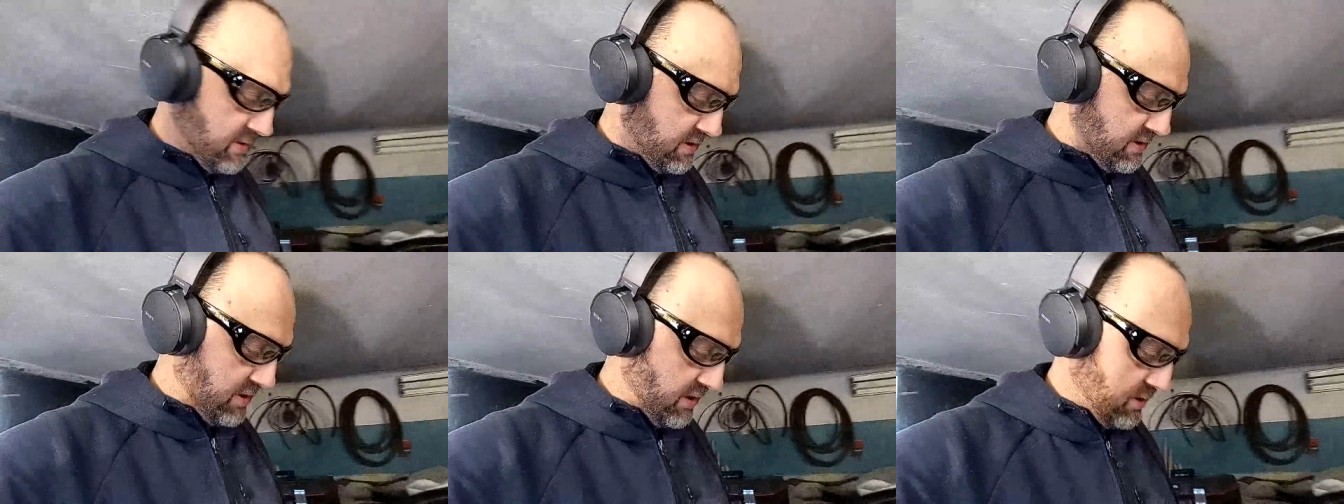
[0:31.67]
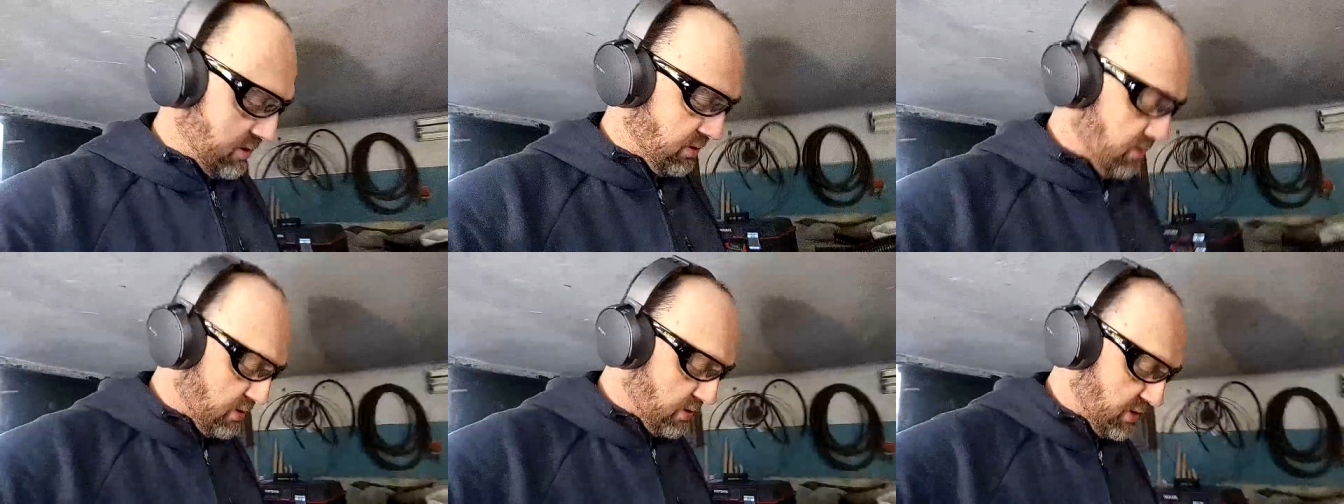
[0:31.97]

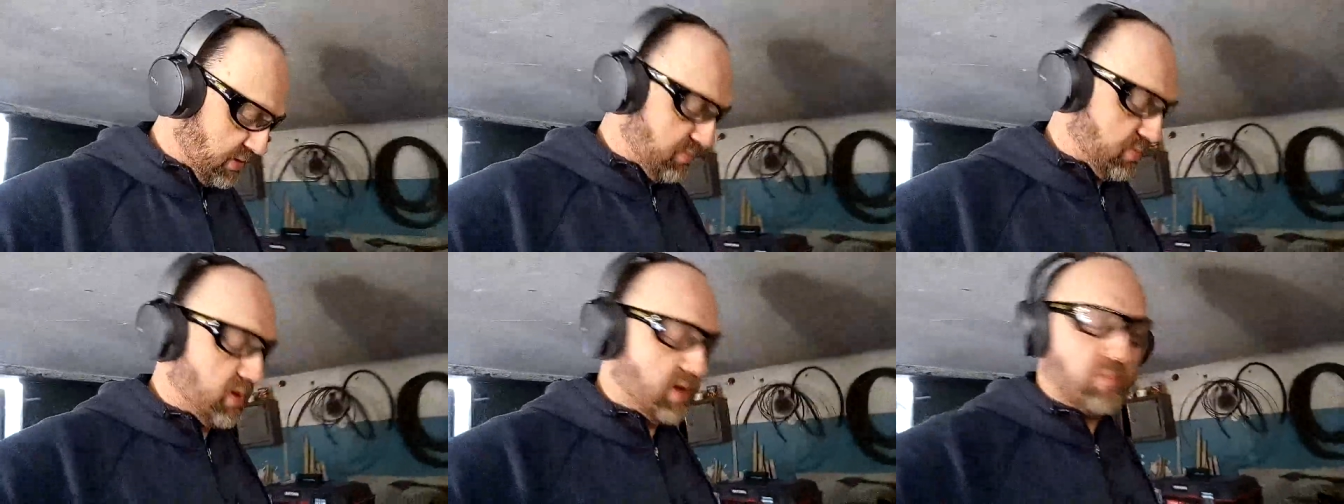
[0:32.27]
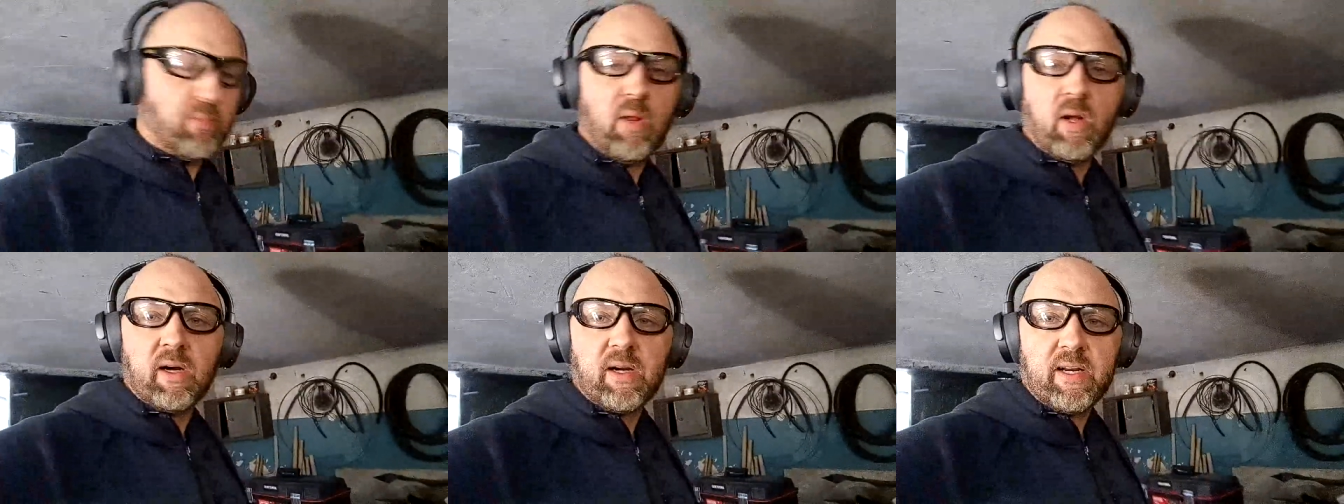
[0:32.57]
So just put
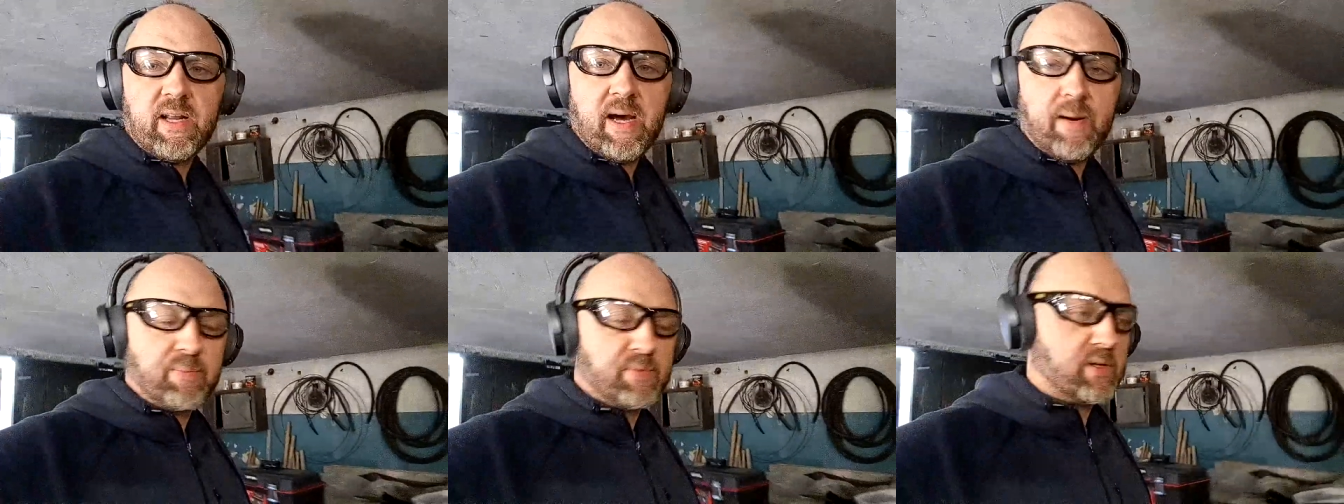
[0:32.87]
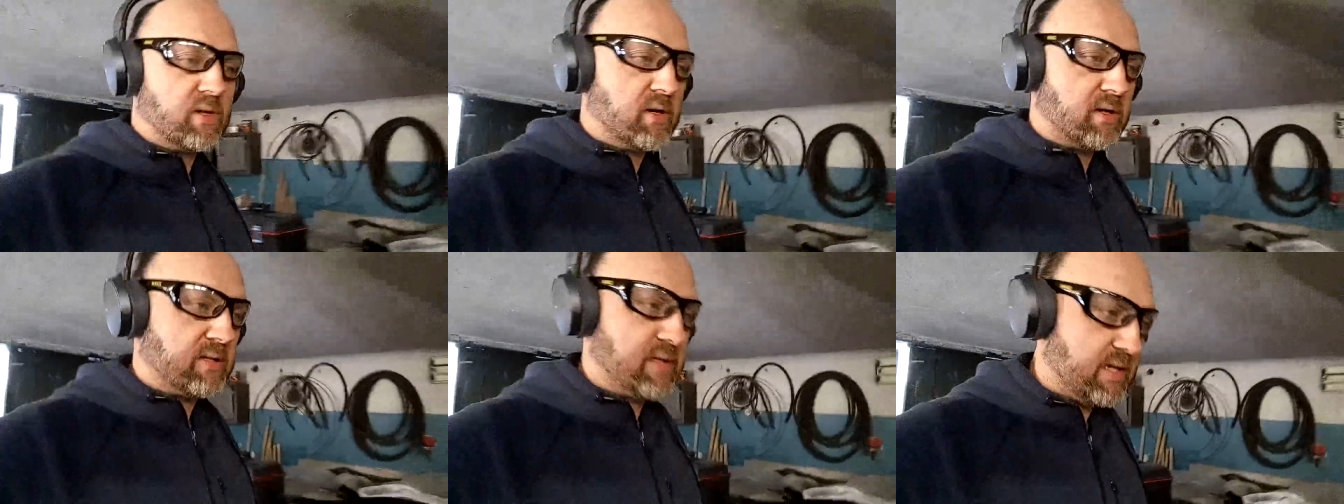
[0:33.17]
a plug
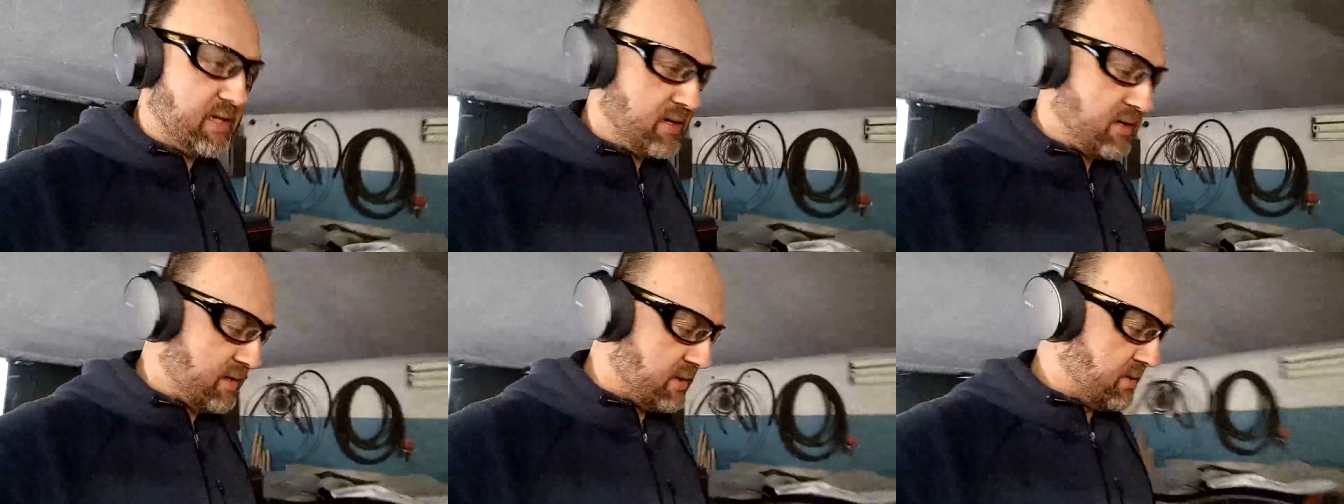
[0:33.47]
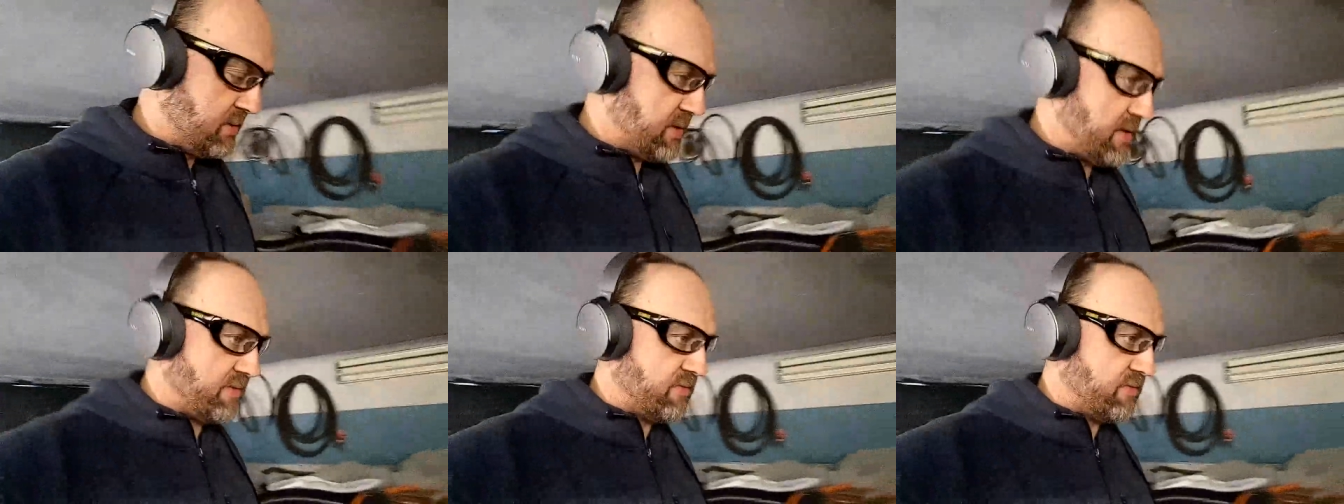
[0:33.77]
adapter on there.